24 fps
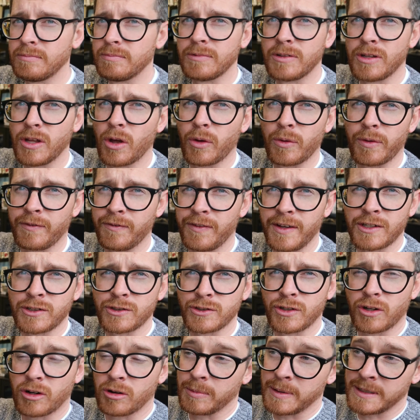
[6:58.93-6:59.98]
the only
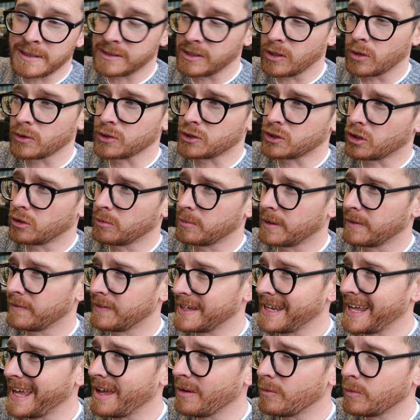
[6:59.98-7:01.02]
feature tournament is the only tournament
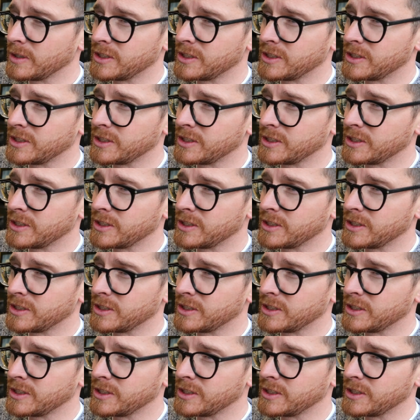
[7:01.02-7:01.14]
of the day,